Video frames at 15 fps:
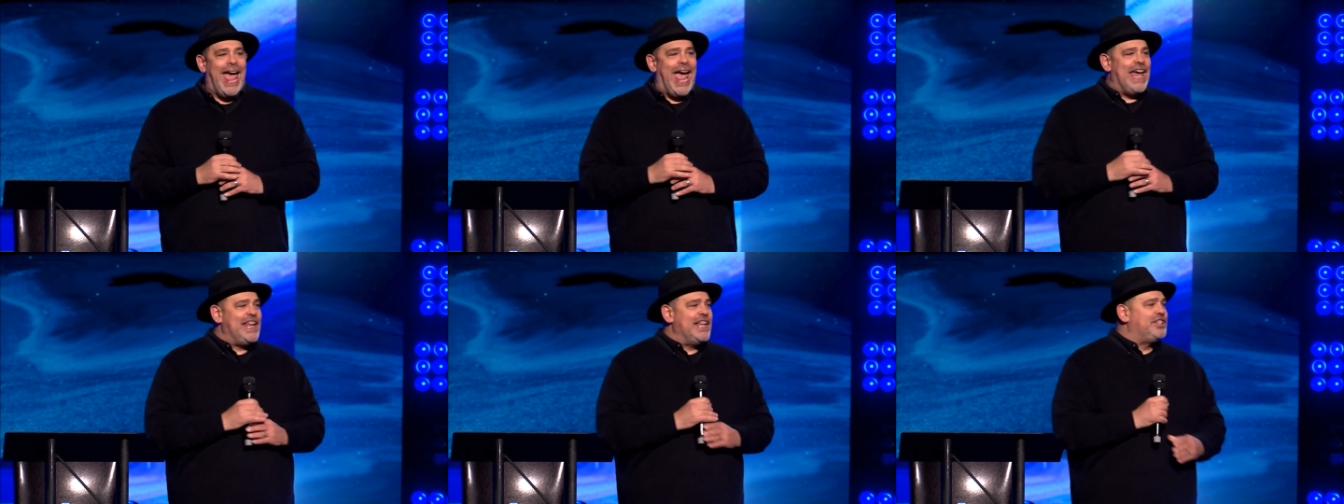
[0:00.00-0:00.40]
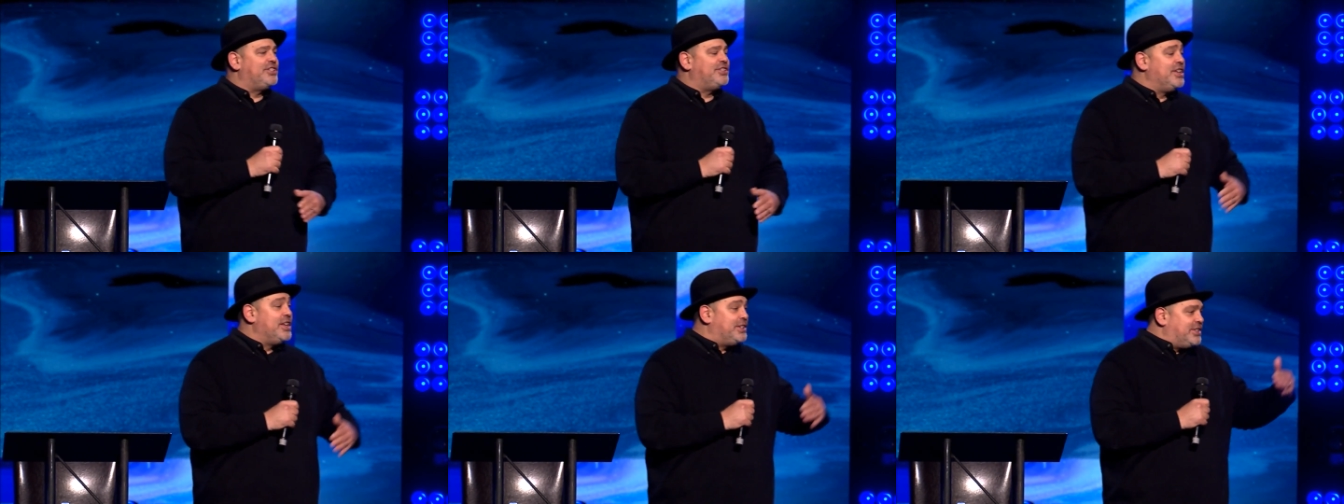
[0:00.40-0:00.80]
and
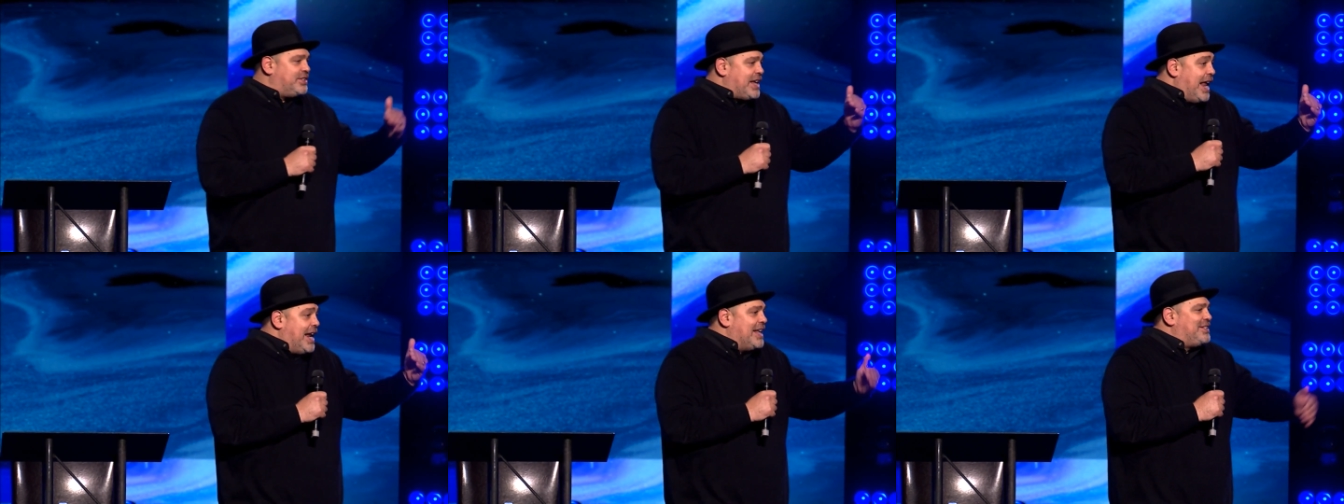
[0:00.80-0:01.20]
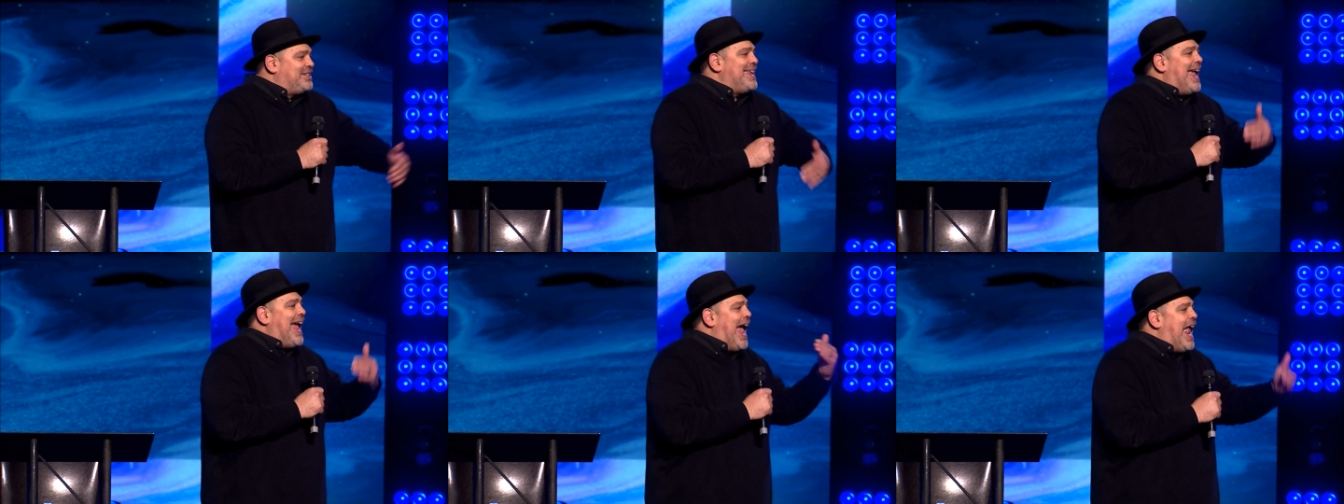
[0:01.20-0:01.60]
it's this, and it's
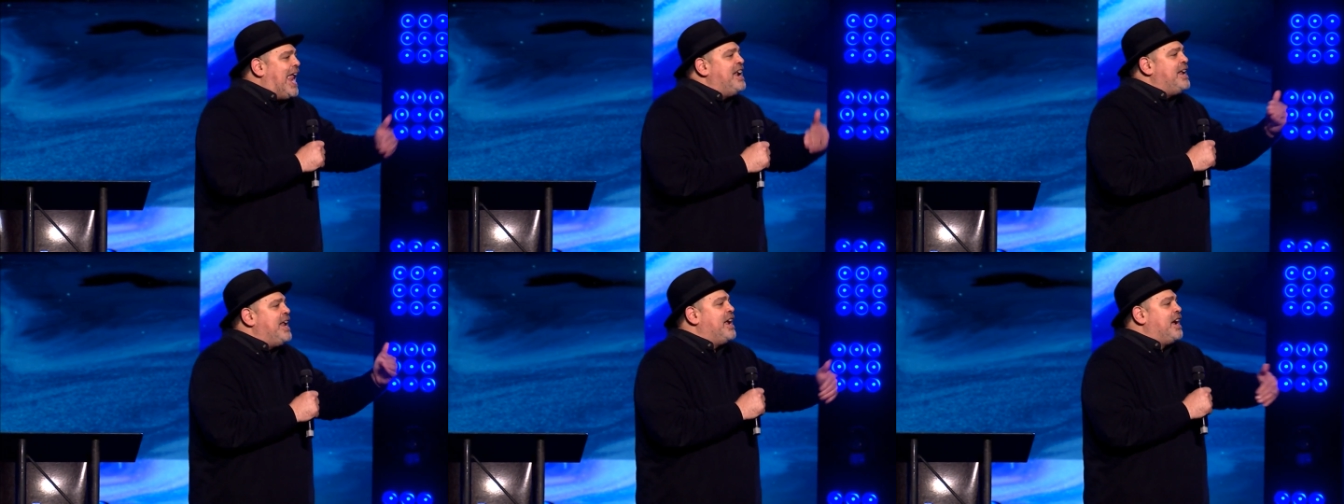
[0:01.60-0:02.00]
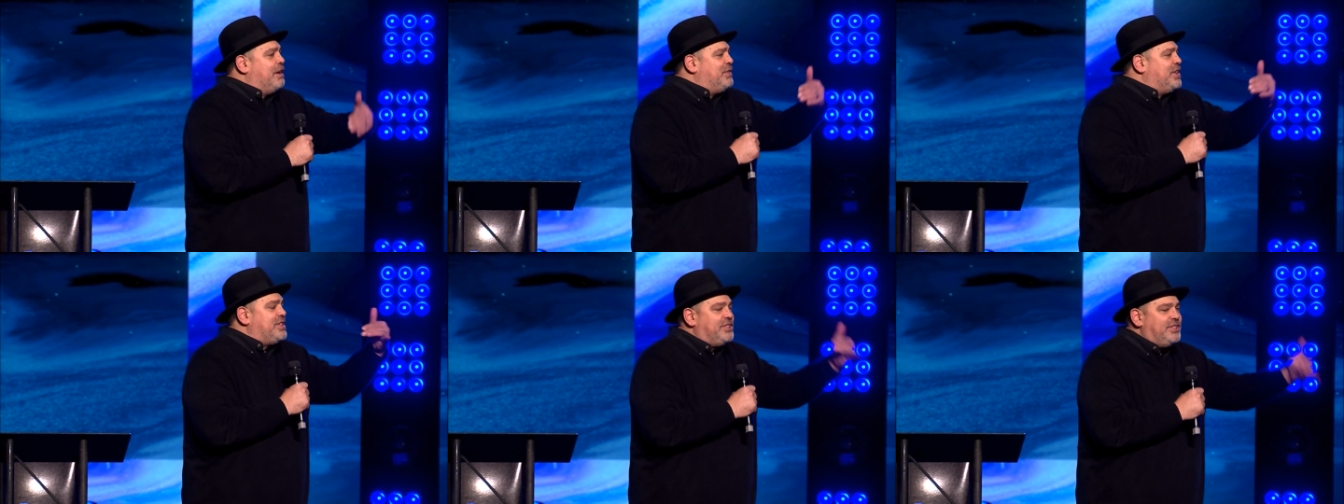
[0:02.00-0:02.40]
the ending
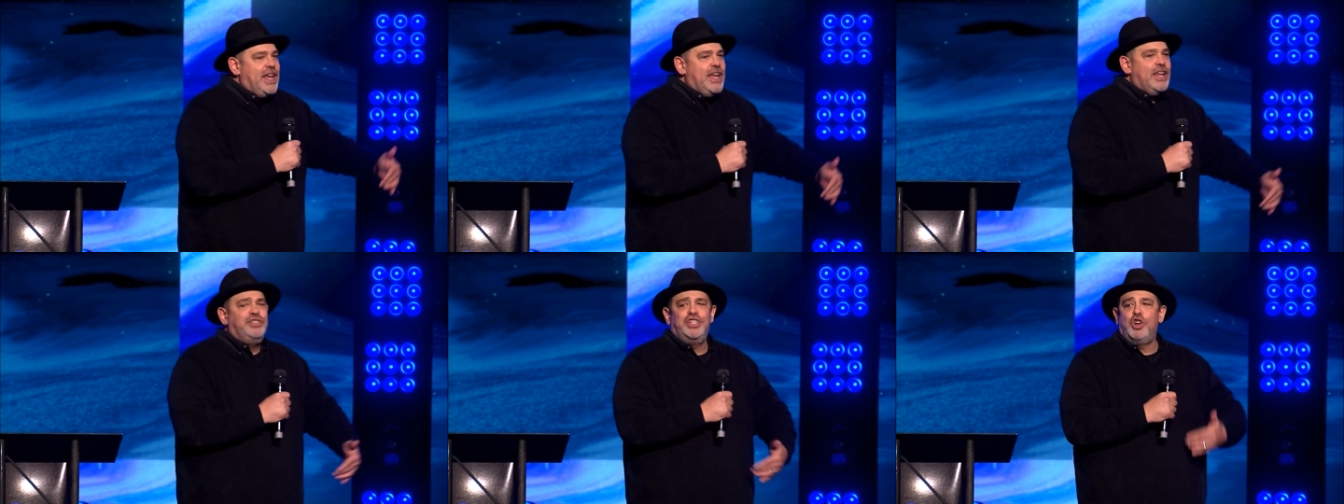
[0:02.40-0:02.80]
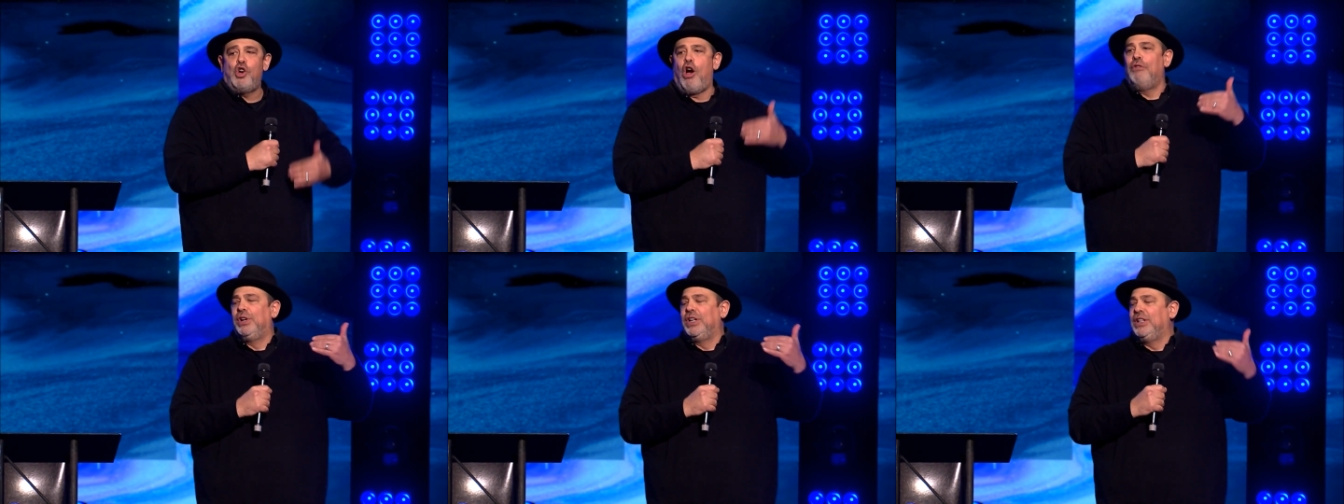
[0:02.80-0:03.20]
of a season or